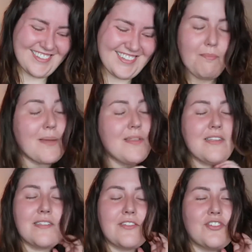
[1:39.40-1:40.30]
Maybe
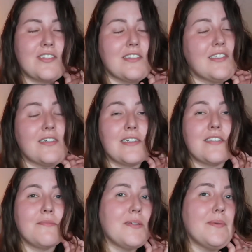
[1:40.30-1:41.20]
this is just a
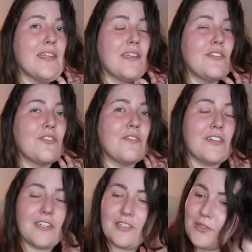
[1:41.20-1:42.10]
series of me being an
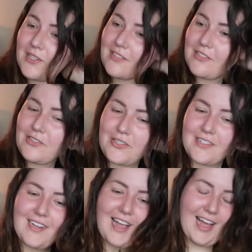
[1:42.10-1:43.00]
introvert. You get to
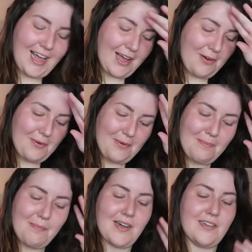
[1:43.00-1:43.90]
learn how
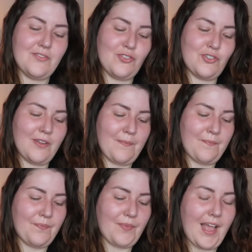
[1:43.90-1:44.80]
much
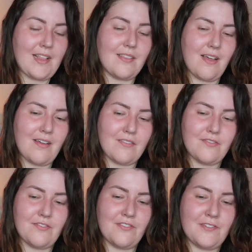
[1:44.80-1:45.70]
I love